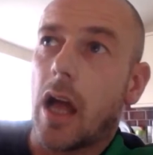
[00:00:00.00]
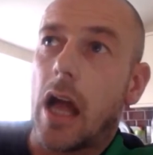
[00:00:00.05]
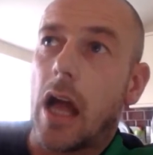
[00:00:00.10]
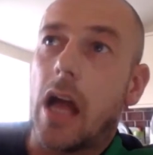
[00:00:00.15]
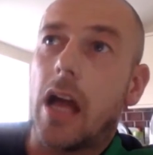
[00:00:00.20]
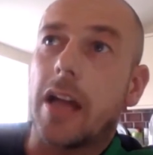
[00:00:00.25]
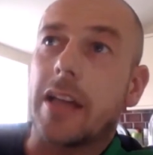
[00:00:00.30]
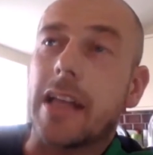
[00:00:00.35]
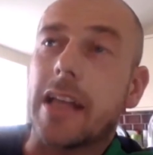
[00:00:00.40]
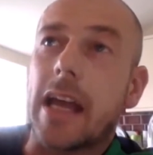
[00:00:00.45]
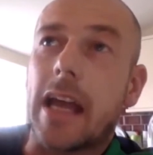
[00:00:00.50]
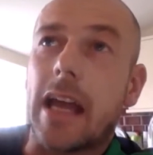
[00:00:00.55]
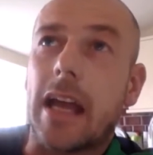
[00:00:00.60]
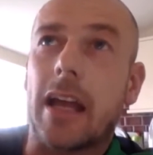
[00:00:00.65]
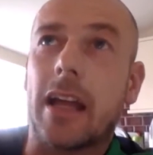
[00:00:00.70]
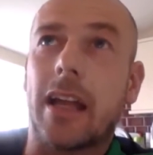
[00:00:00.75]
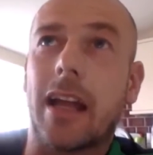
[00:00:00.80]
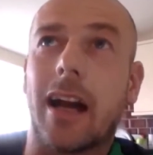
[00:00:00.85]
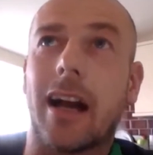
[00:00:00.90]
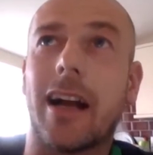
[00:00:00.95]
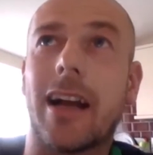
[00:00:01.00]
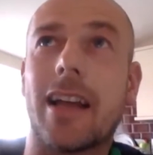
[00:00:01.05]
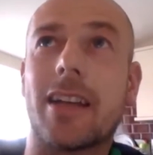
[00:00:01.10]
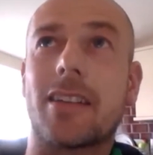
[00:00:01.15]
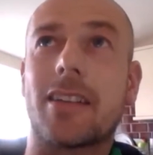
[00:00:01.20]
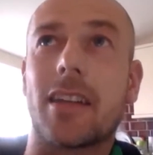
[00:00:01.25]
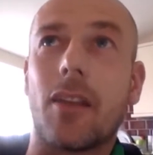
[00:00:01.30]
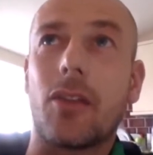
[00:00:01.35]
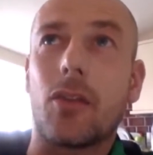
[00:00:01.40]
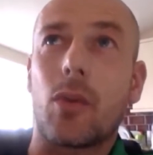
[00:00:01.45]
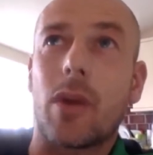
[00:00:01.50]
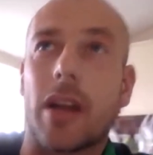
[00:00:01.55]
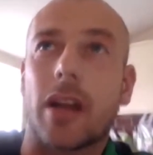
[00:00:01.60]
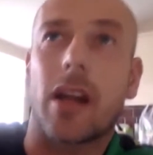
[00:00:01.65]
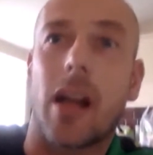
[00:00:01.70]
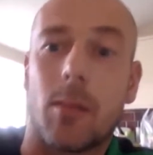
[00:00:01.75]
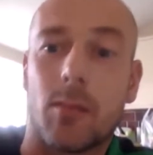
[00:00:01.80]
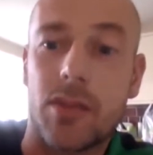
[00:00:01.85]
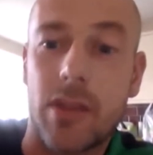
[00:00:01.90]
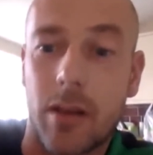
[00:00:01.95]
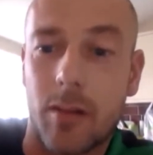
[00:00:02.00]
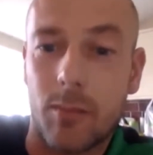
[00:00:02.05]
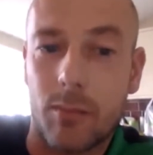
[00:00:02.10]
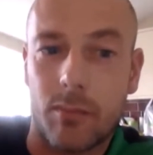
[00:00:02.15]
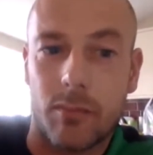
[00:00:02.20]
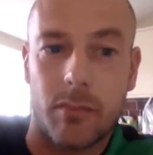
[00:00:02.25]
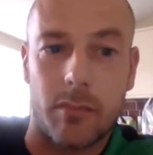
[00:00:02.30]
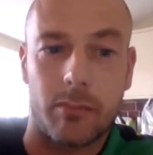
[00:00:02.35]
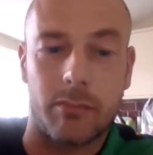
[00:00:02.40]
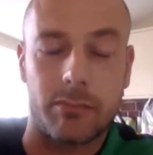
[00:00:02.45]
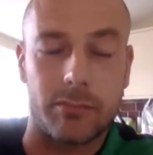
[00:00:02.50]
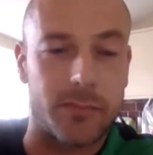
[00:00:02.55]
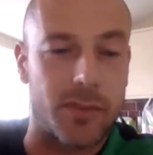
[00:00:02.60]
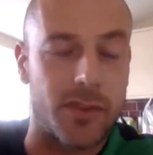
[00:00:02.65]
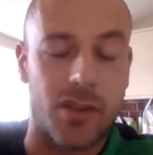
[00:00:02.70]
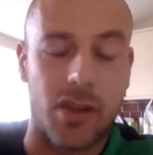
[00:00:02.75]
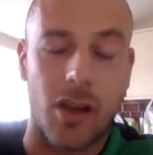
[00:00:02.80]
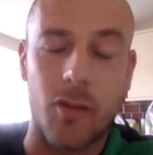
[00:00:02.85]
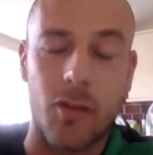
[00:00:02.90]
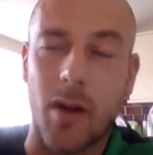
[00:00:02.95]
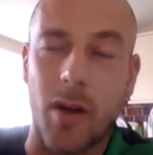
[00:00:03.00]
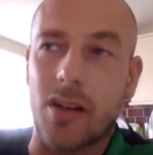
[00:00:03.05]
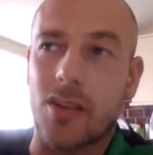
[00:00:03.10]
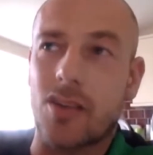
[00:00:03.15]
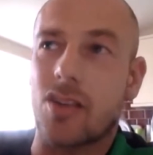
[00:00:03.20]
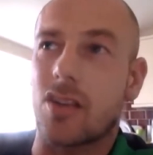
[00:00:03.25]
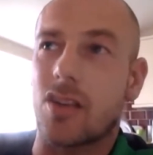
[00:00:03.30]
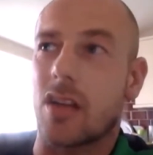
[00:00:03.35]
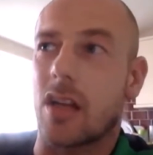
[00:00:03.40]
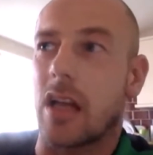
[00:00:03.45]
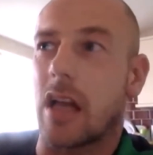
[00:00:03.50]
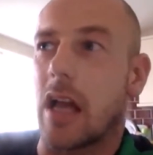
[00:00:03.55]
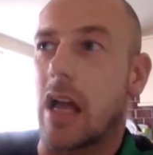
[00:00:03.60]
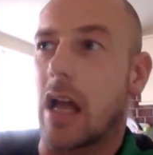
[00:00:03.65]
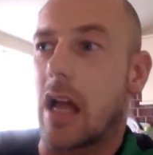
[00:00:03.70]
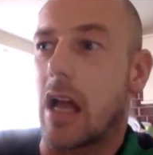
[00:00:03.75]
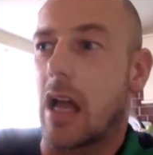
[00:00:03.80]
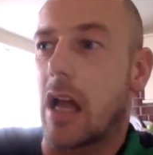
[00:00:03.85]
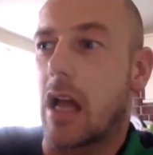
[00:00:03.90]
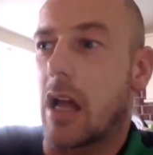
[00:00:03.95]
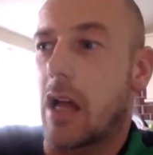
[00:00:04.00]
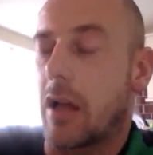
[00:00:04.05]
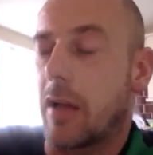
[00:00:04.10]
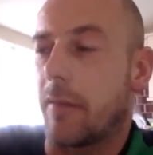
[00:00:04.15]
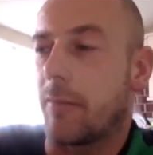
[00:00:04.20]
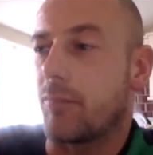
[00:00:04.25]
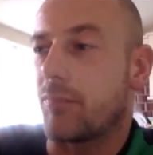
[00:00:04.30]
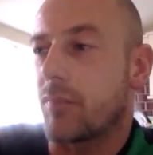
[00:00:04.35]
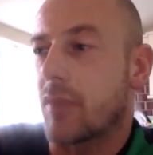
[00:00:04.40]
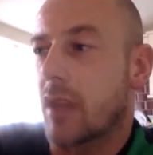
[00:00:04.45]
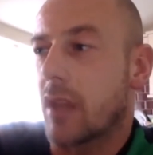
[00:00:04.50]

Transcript: Yeah, it's another one that comes up so much. The